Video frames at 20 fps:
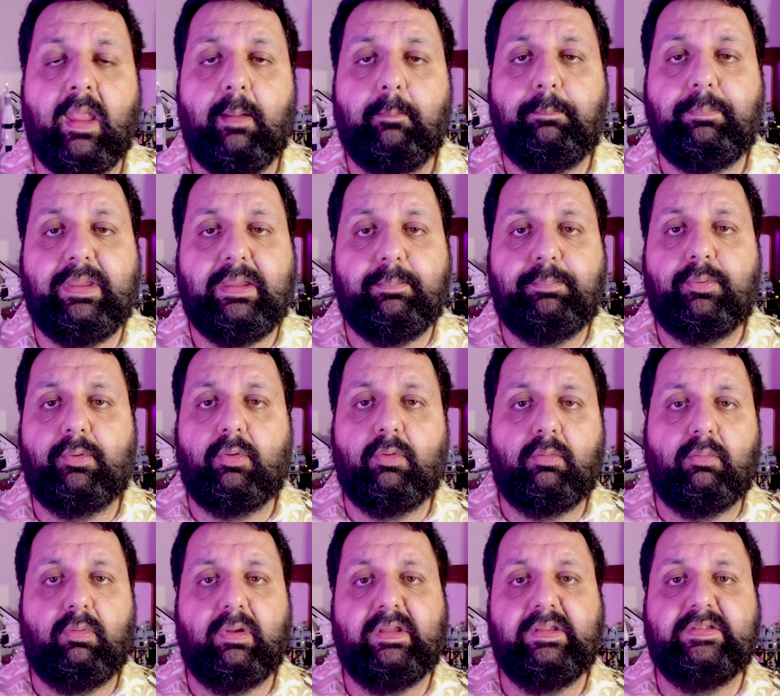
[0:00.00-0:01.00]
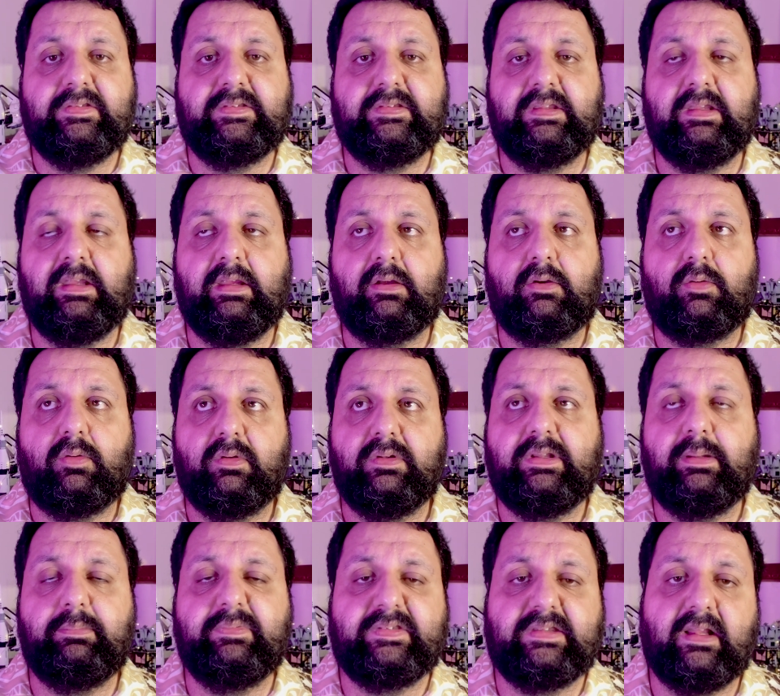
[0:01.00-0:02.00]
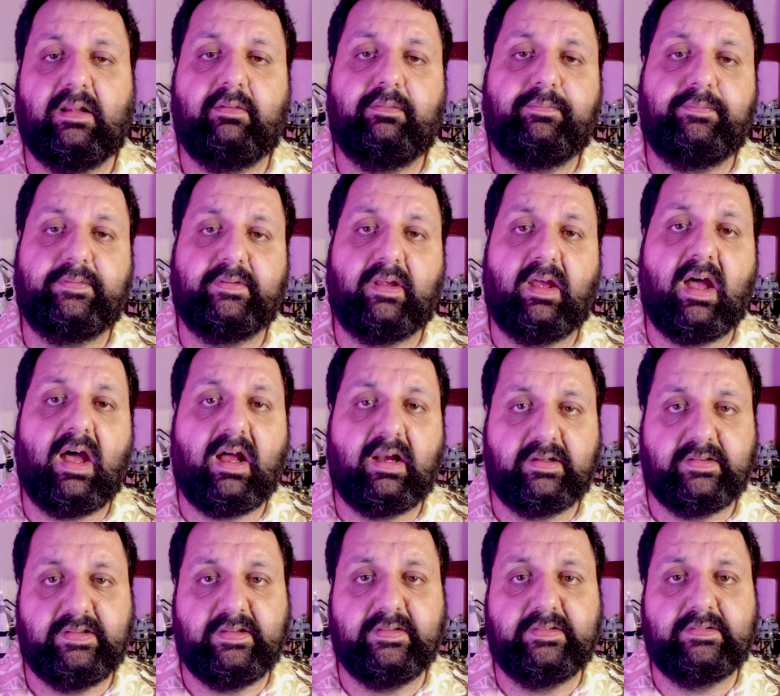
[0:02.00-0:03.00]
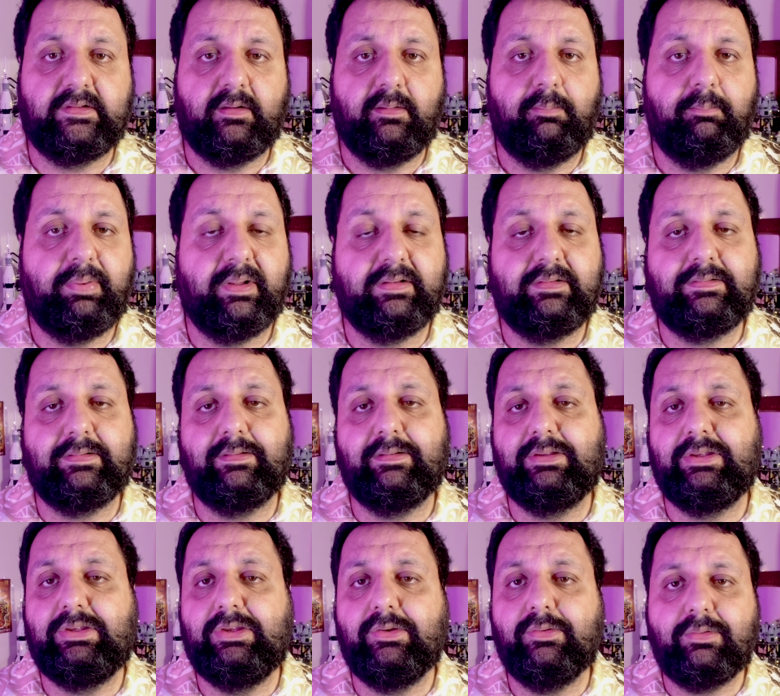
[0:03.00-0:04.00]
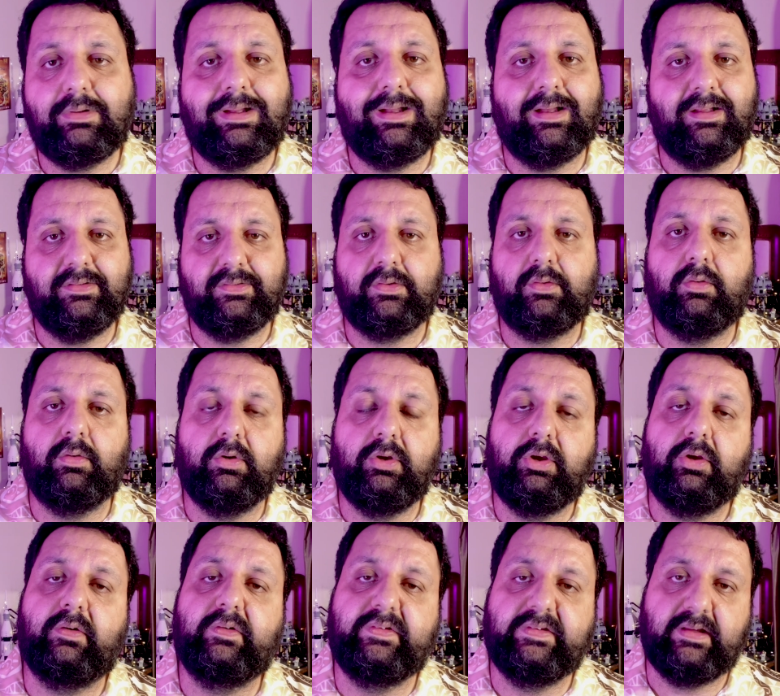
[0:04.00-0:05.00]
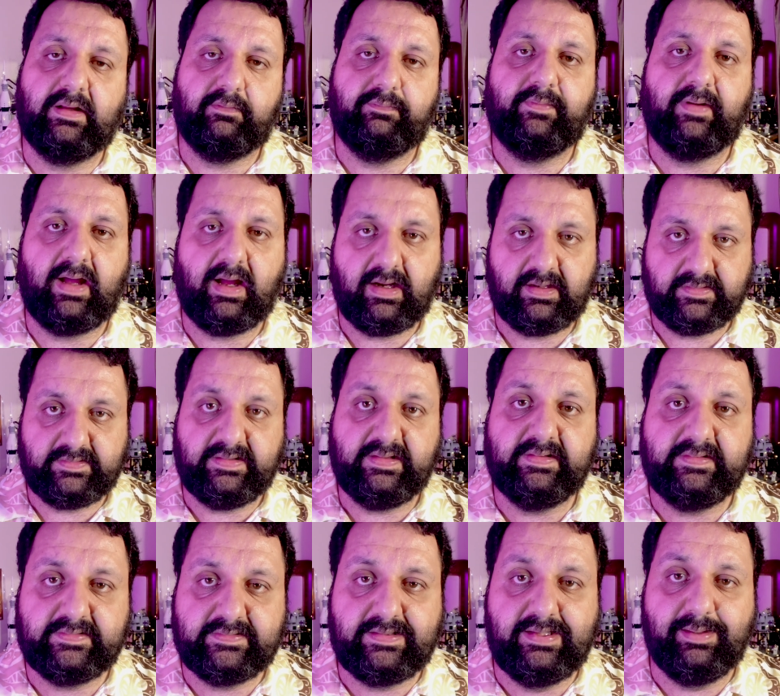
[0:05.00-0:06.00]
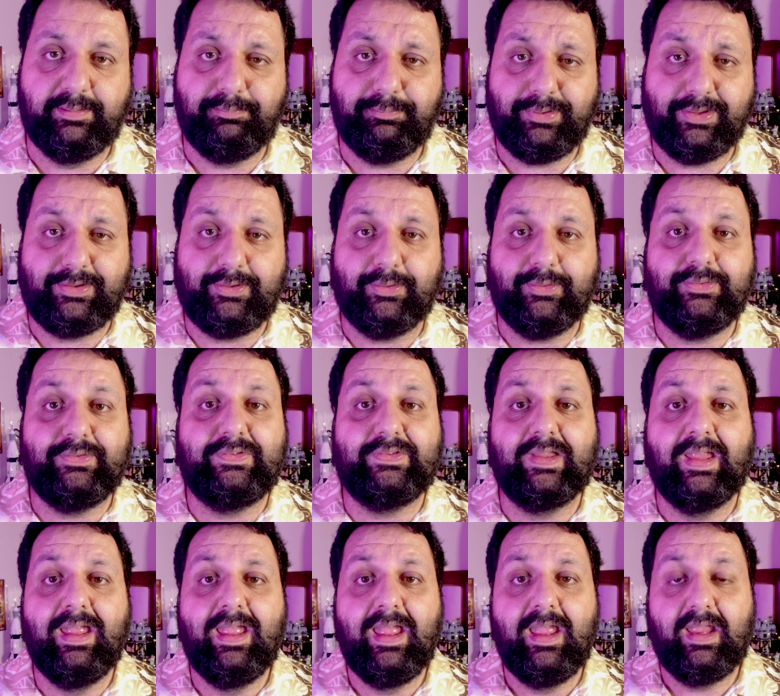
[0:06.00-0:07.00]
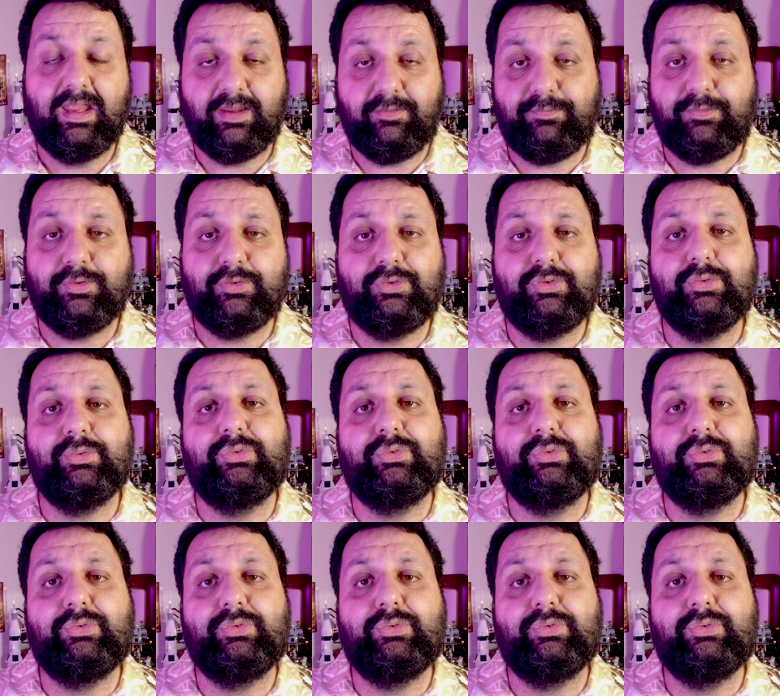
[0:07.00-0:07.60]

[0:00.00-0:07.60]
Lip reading: People always call themselves artists, but you can't call yourself artist, because if you do